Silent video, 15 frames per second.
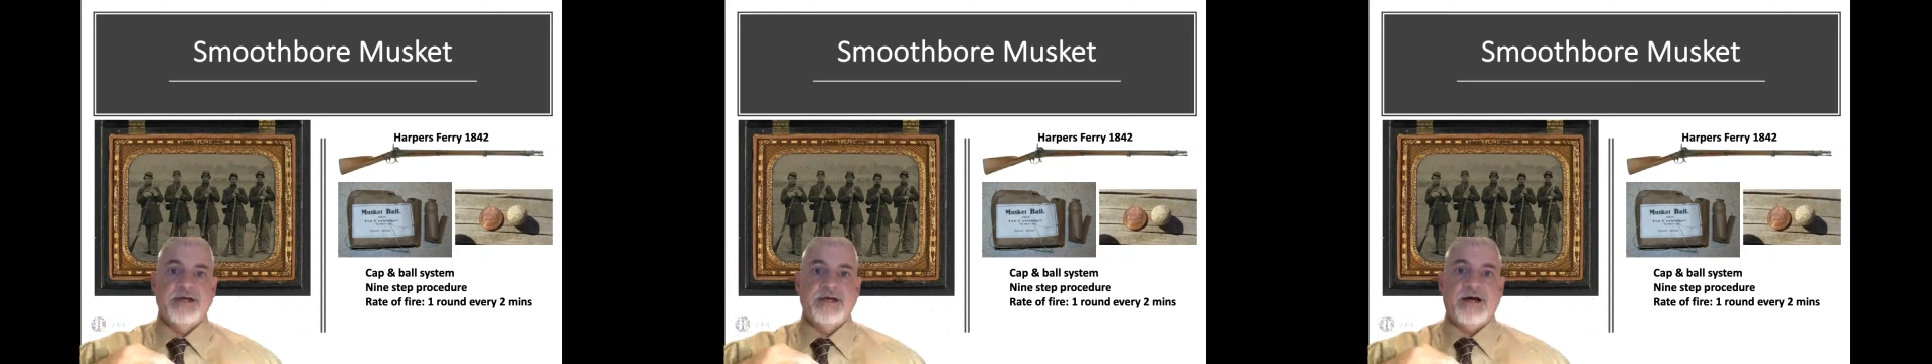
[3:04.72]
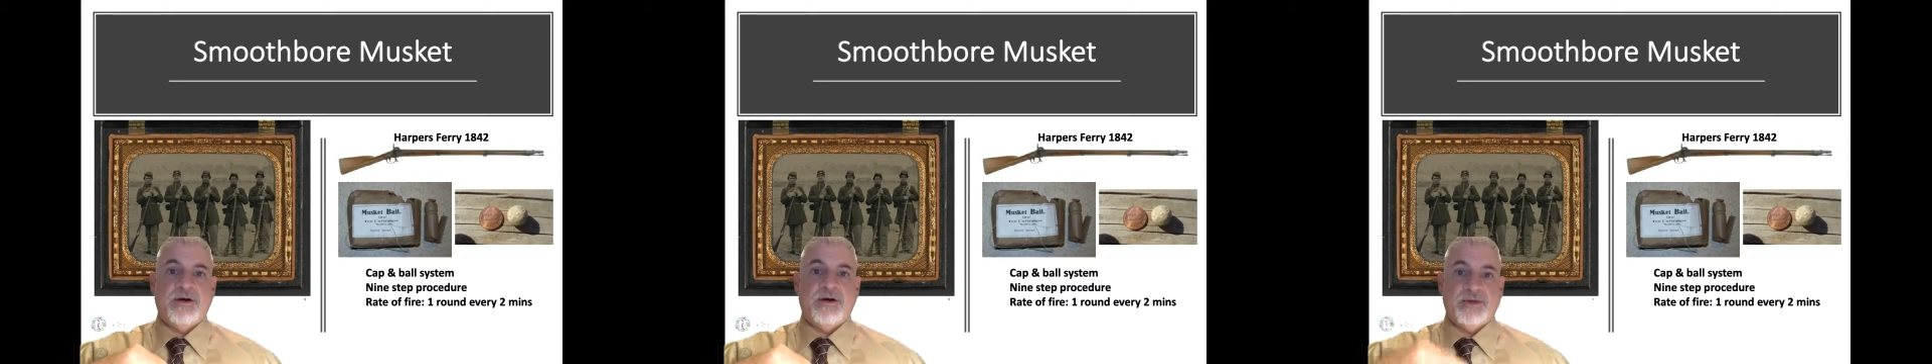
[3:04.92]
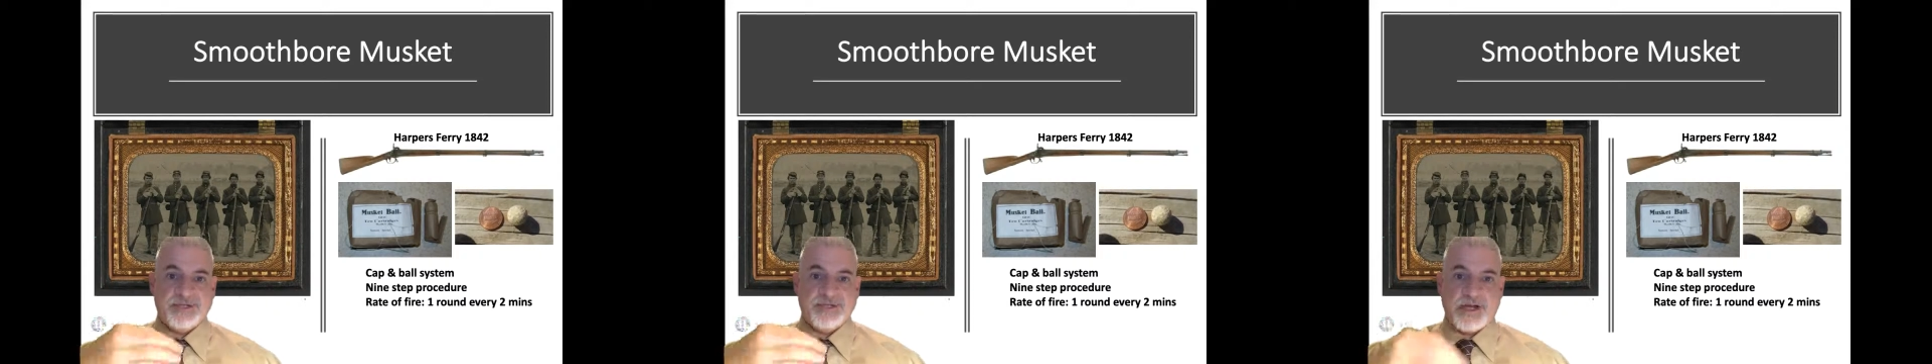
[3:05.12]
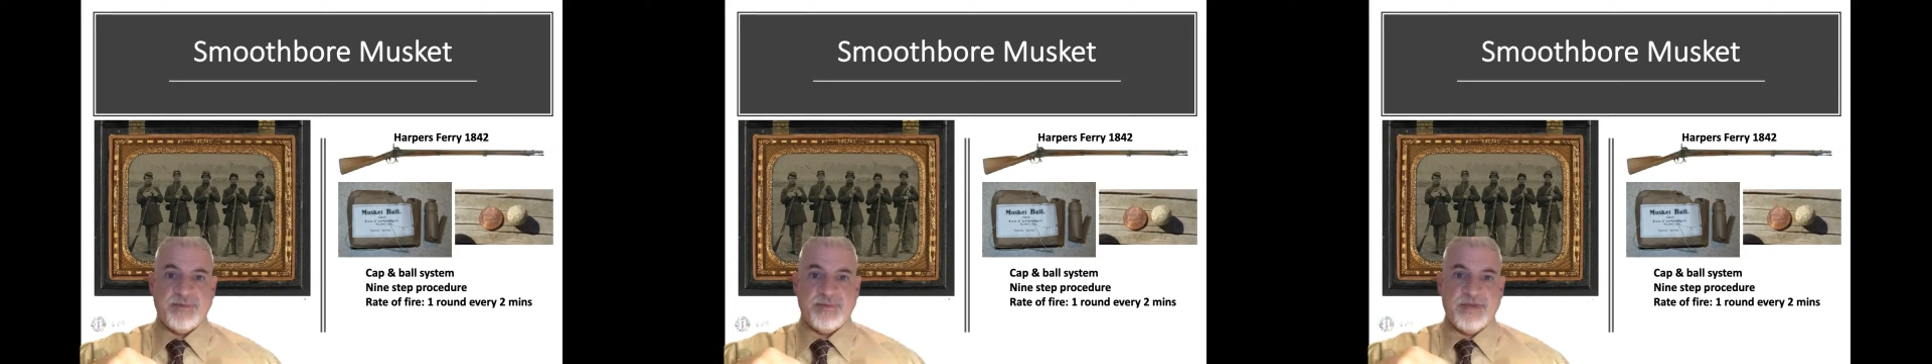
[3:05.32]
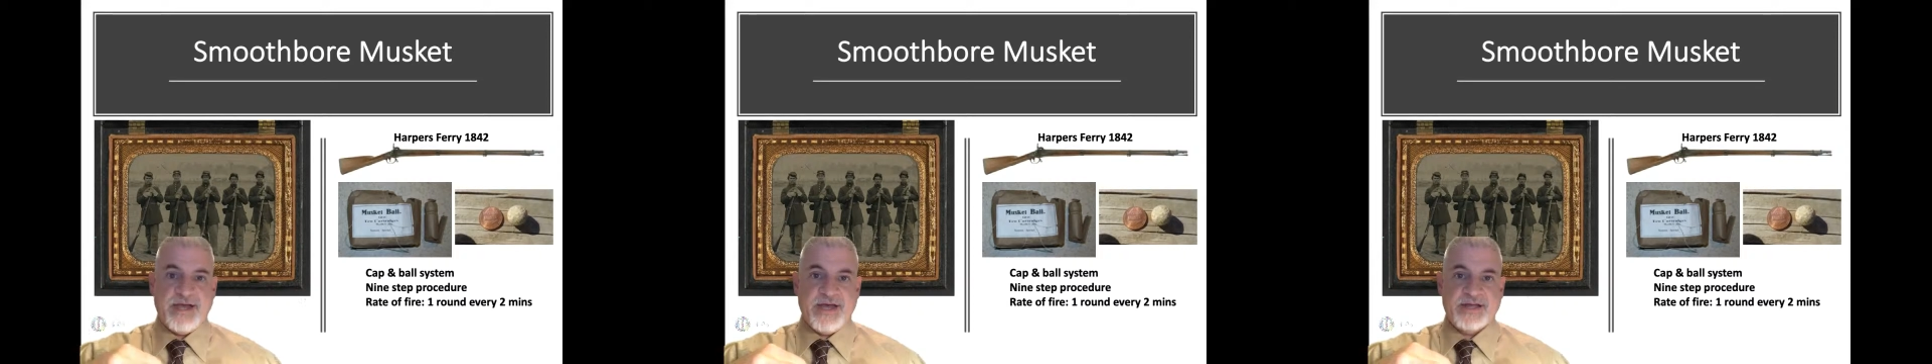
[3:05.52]
Uh, on
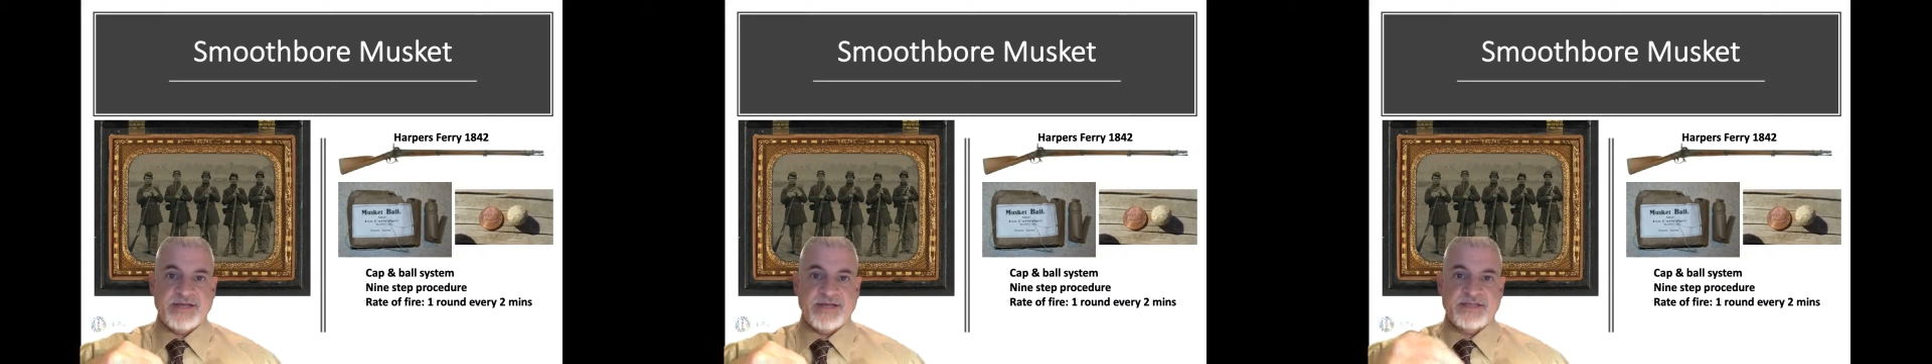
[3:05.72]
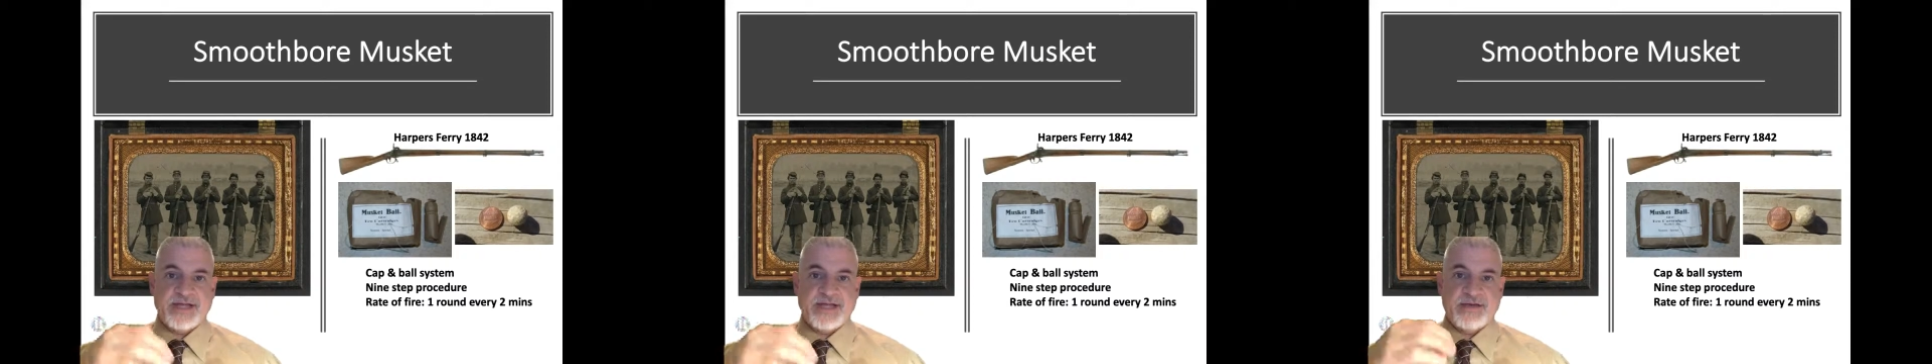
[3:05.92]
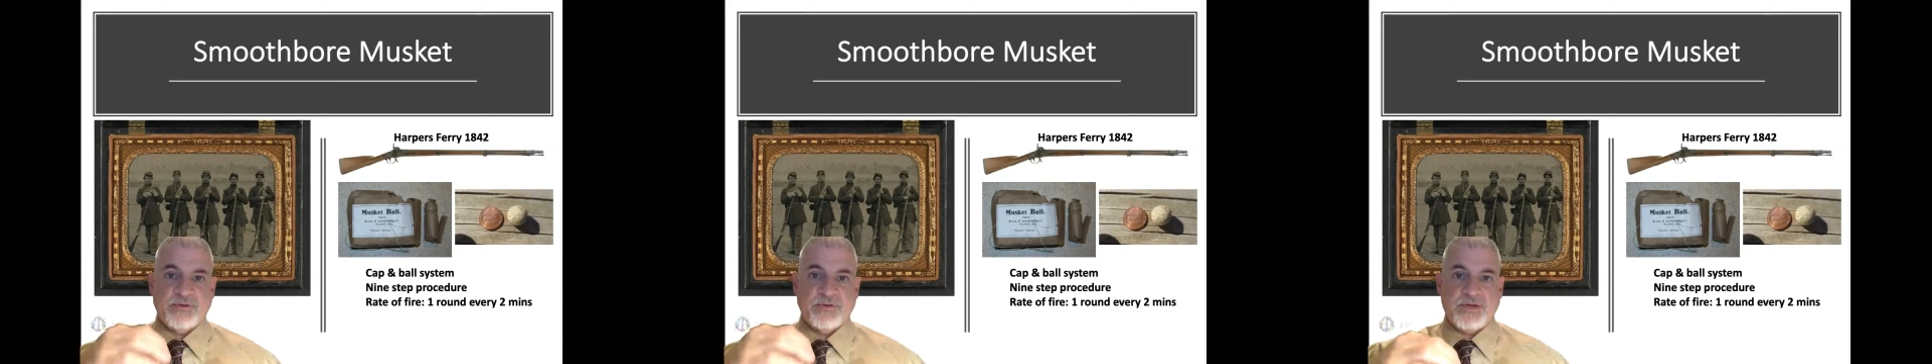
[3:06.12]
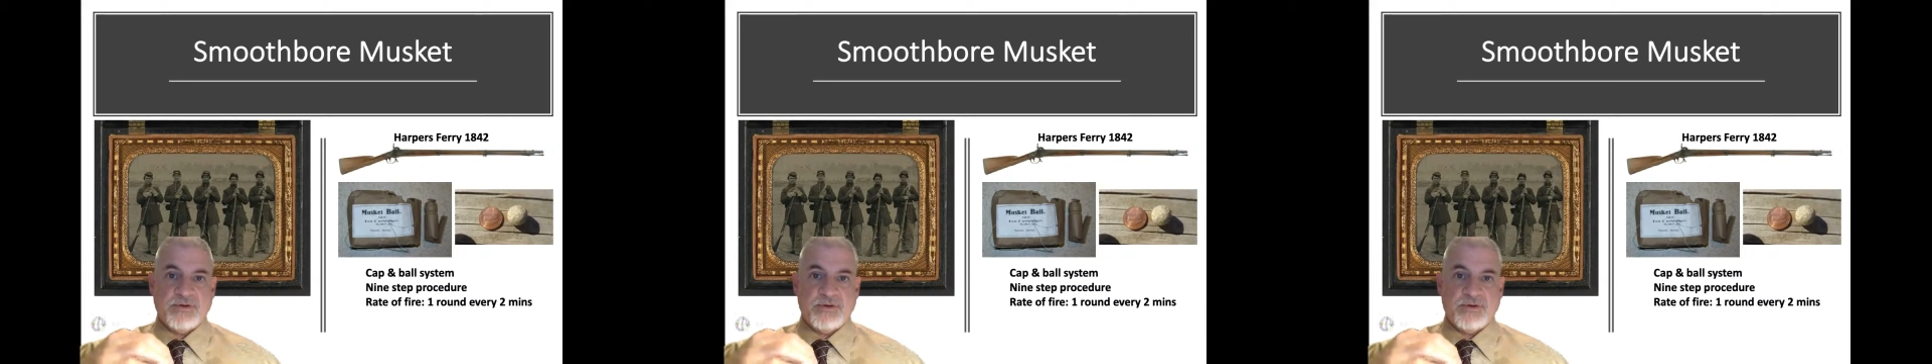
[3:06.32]
top of that is a,